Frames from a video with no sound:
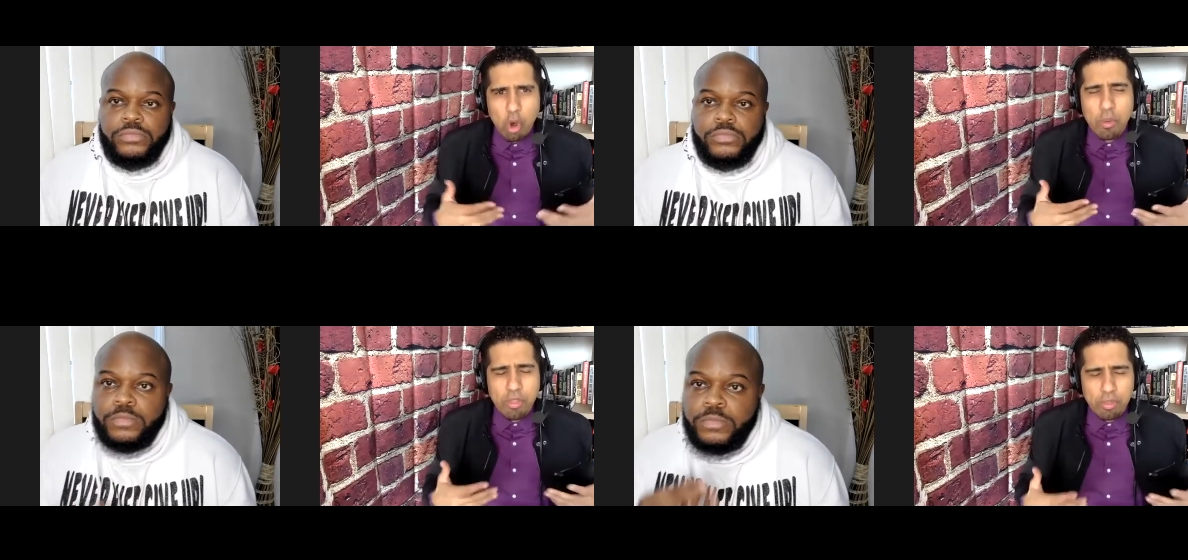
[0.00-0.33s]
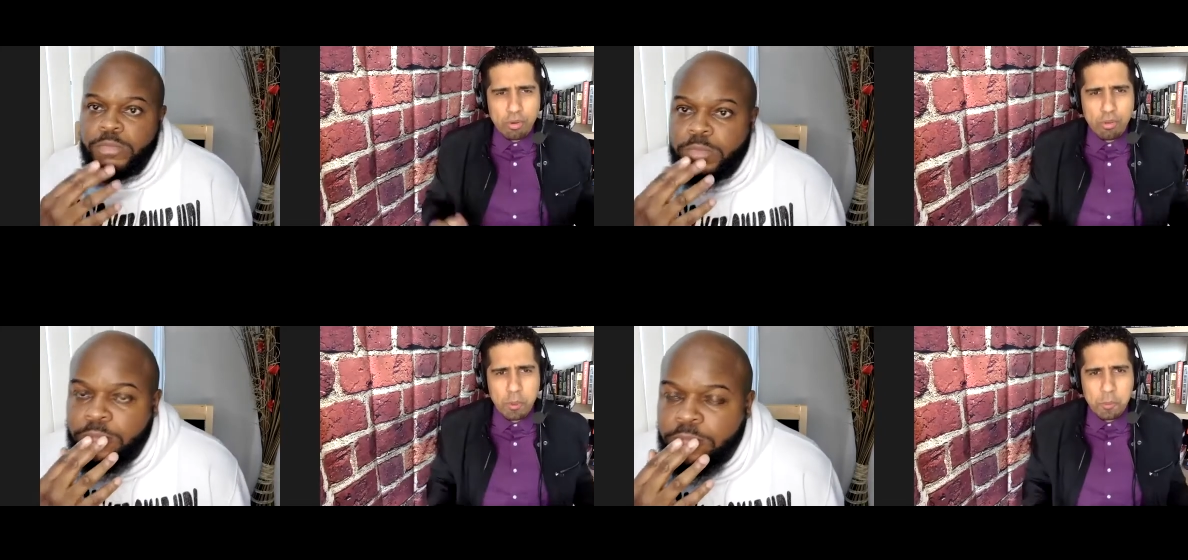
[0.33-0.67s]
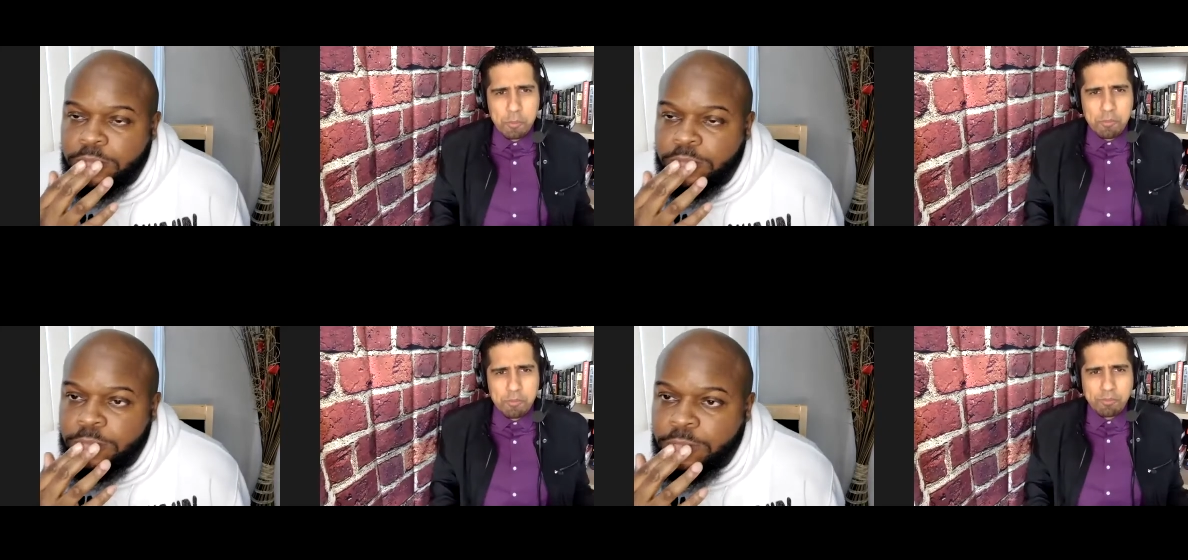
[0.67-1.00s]
Speaker 1: going through?
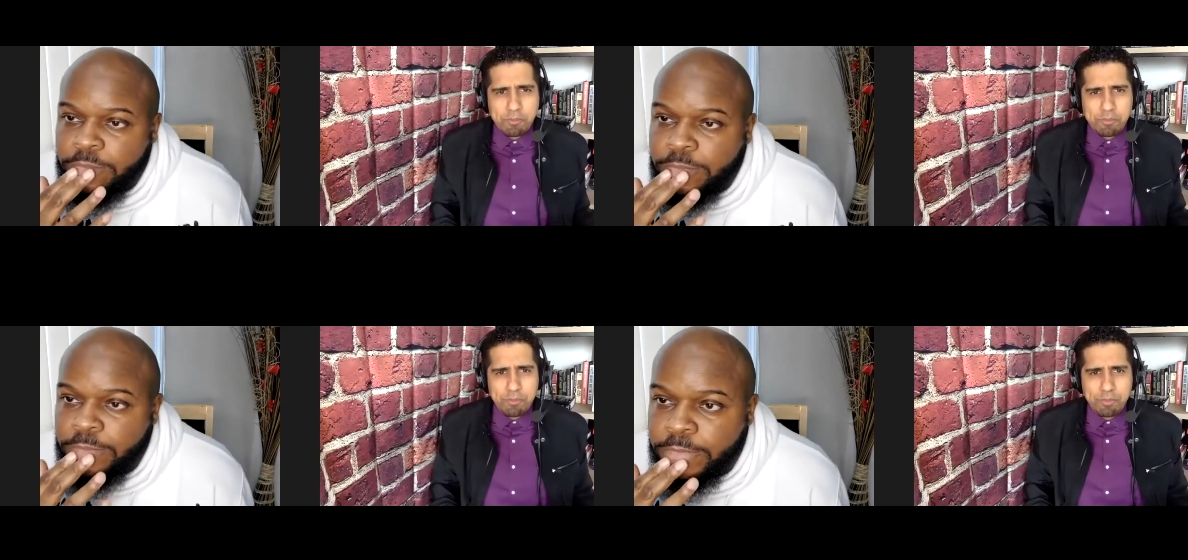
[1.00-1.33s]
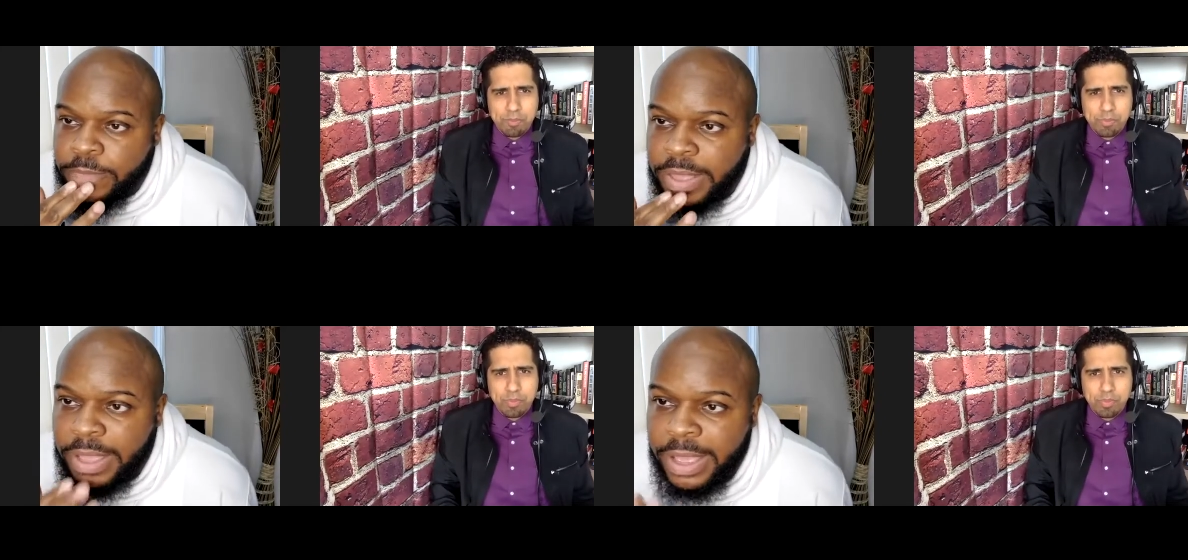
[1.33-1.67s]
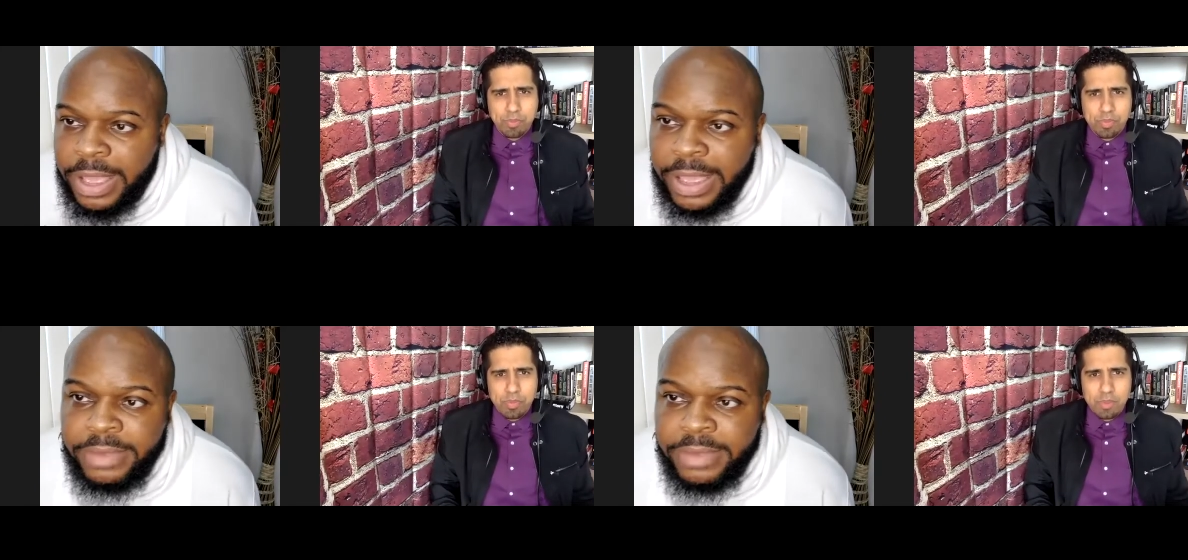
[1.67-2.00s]

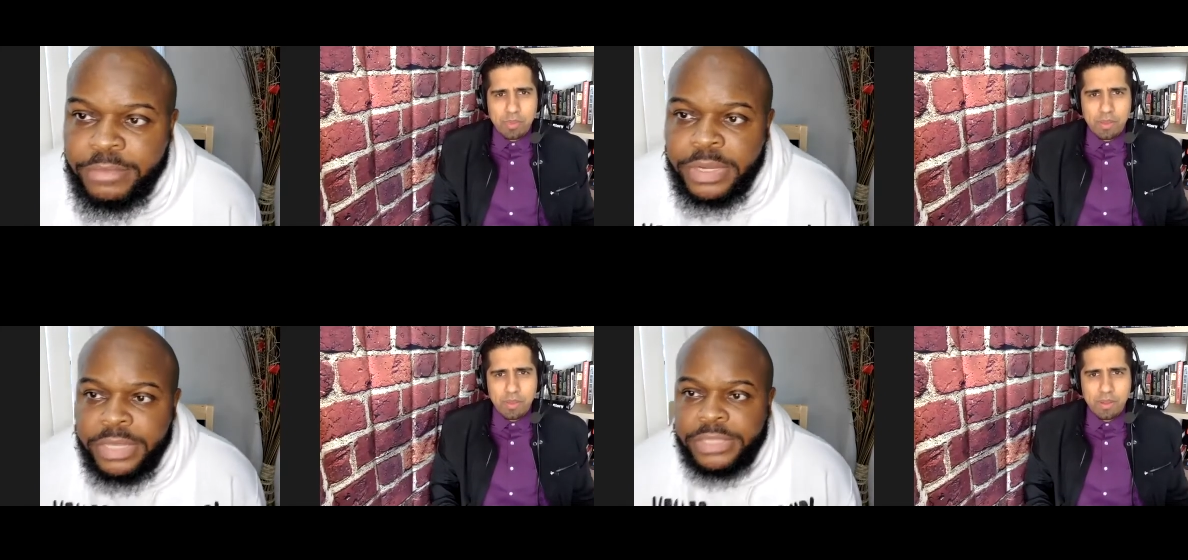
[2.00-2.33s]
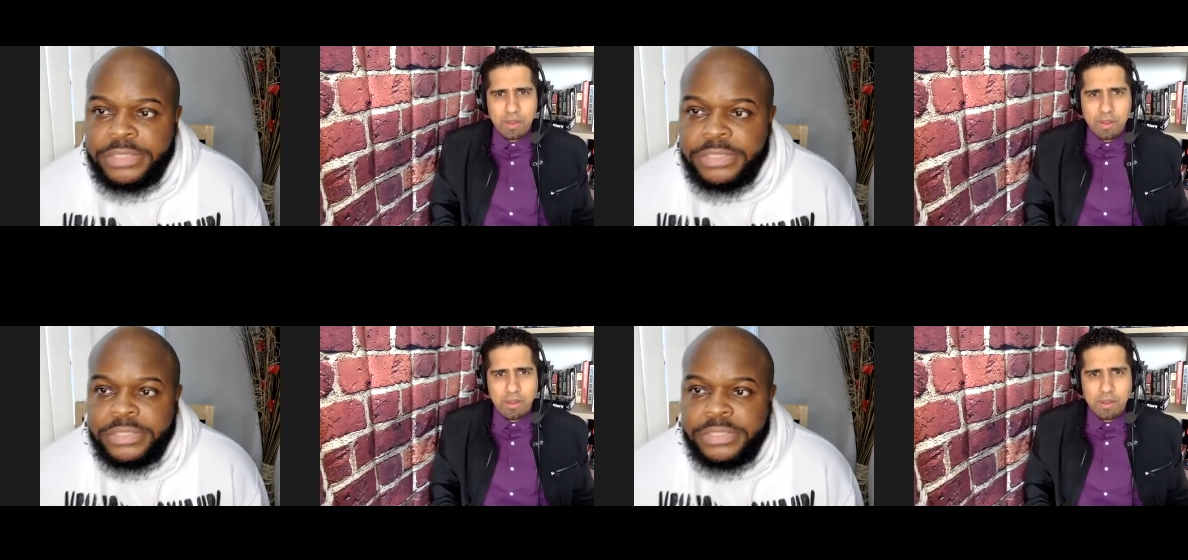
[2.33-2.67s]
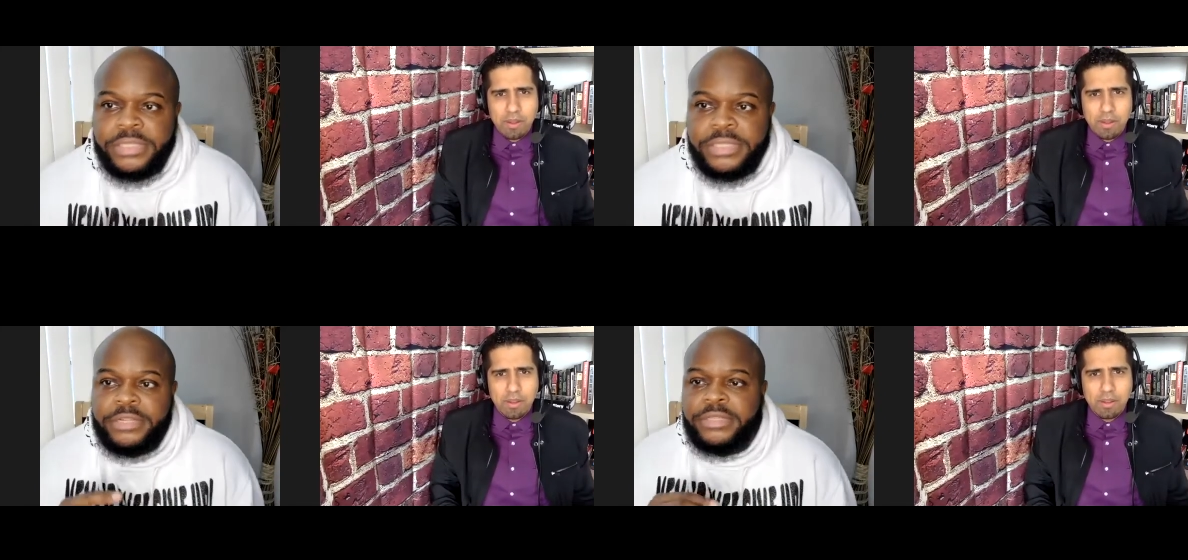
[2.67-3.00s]
I was
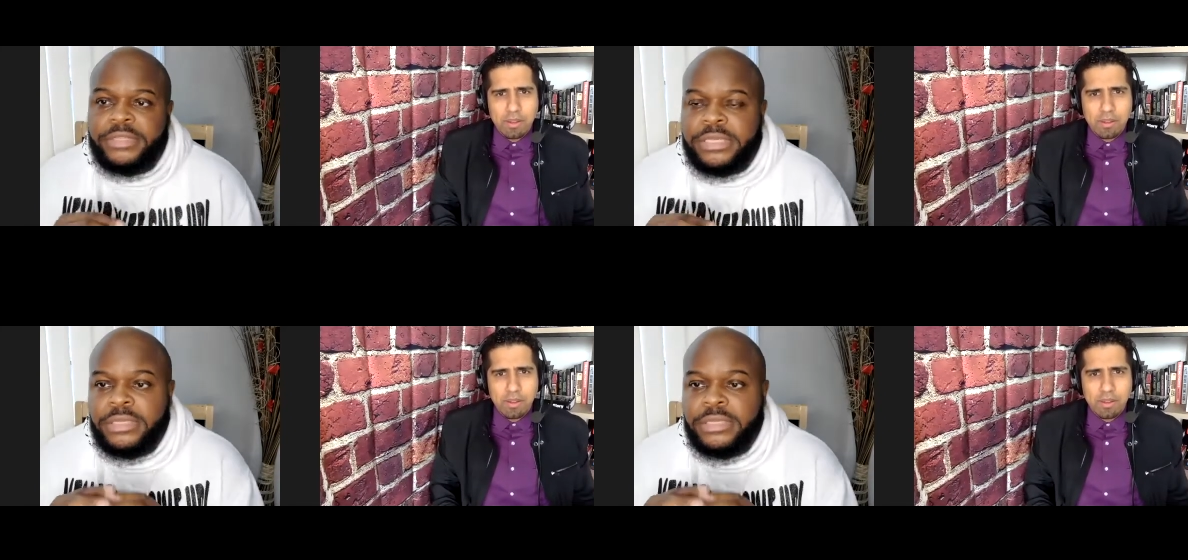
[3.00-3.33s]
literally